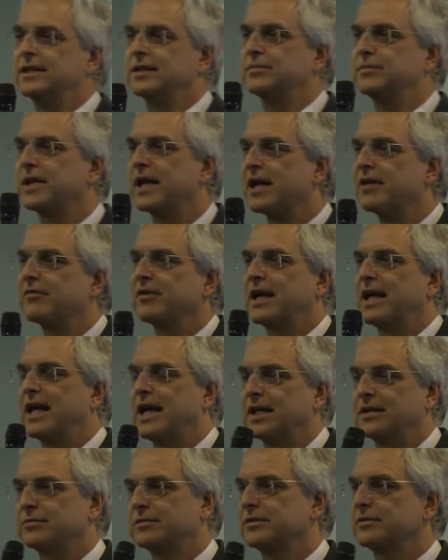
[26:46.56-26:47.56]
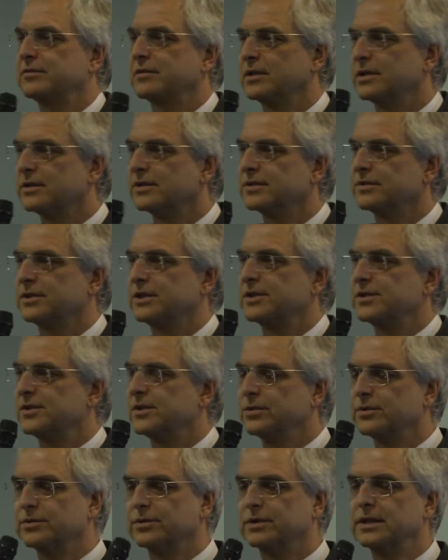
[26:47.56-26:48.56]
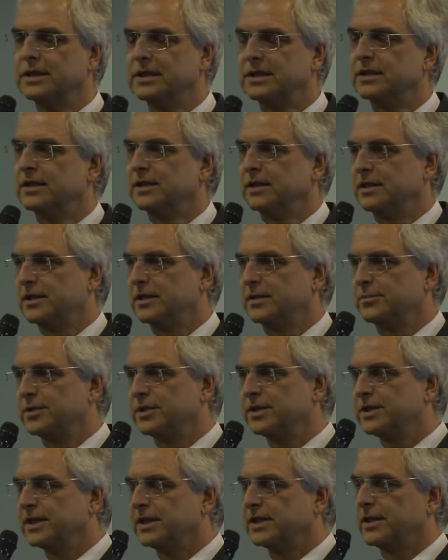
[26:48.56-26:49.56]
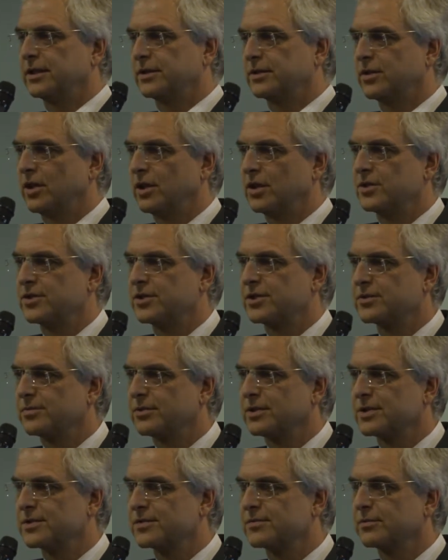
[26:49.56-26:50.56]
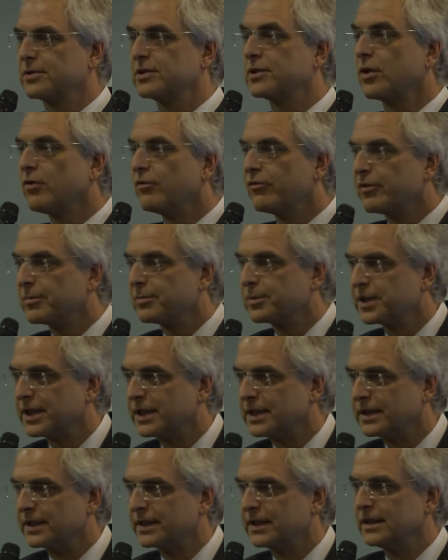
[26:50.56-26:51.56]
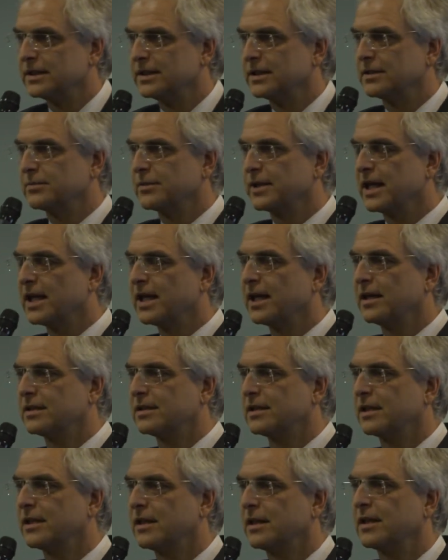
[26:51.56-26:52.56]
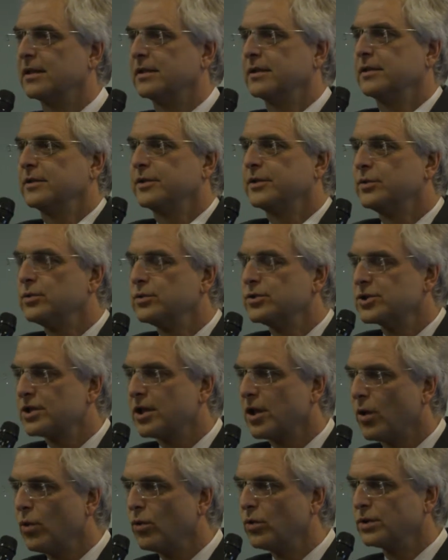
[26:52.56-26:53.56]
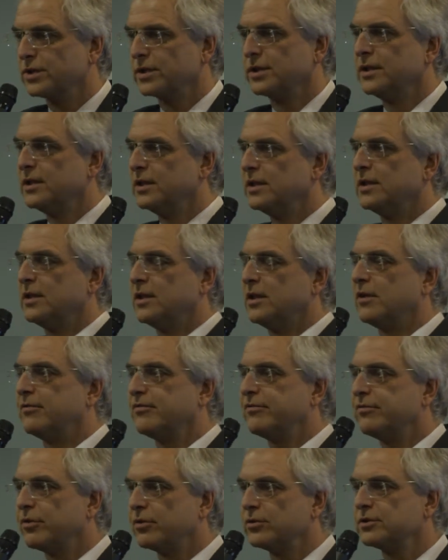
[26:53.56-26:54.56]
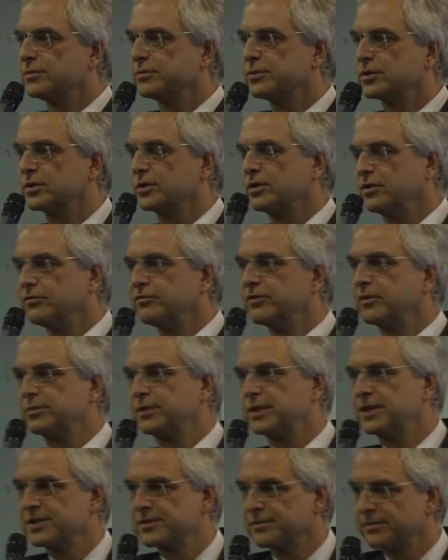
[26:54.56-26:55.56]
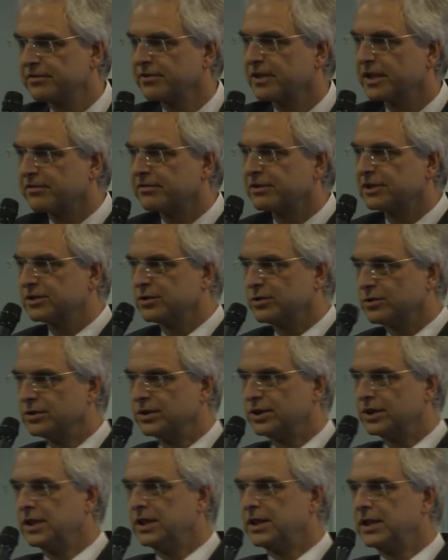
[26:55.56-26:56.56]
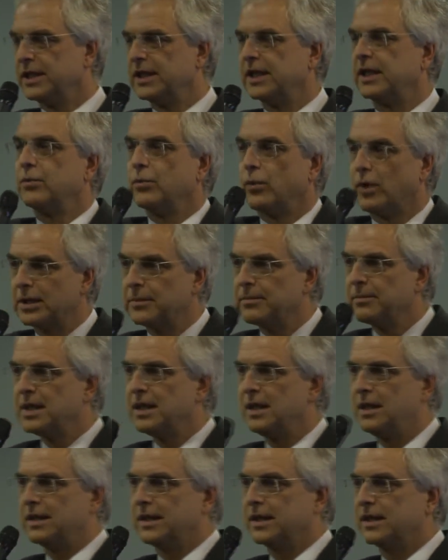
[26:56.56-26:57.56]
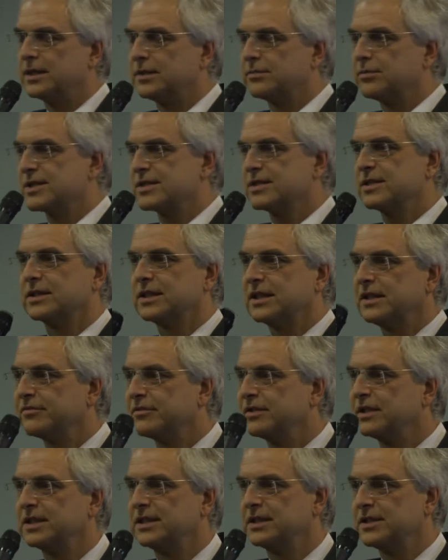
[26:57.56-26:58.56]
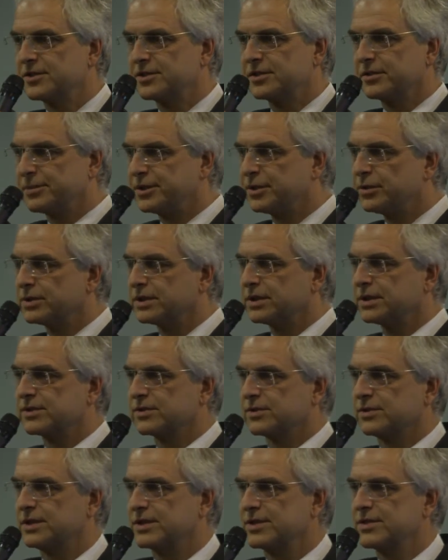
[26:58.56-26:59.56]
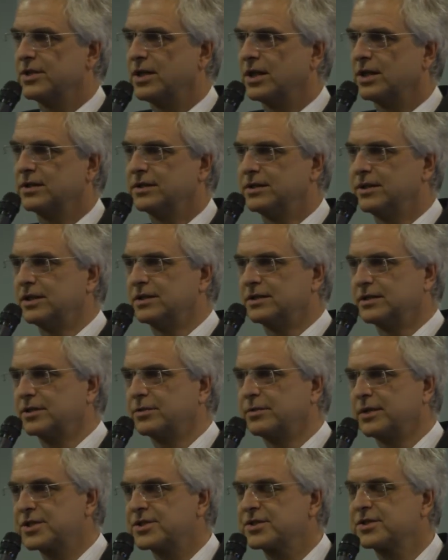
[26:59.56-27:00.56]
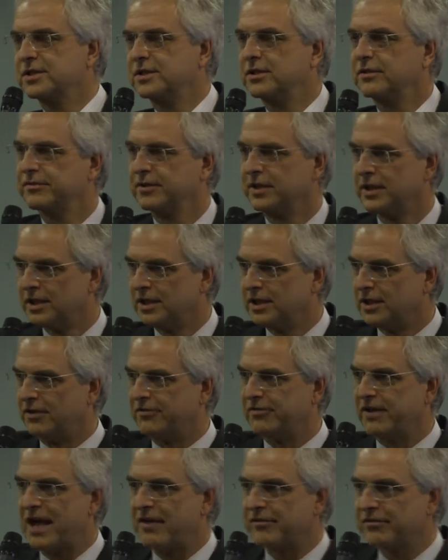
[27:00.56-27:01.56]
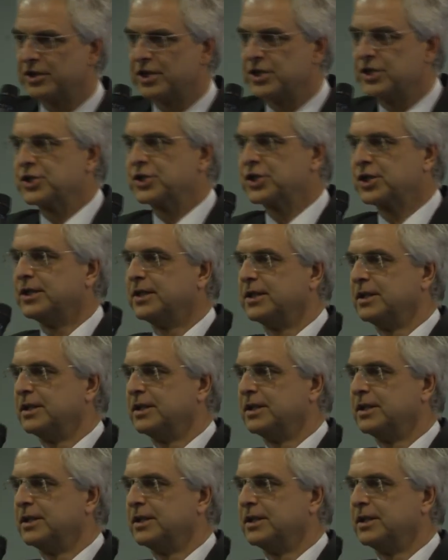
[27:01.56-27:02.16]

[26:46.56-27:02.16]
that we ever had with one of these new printing technologies was overprint. Yeah, that we had a huge load of photo book overprints with liquid toner in 1 mill. Yeah? It was not evenly distributed, so it's not a question of average,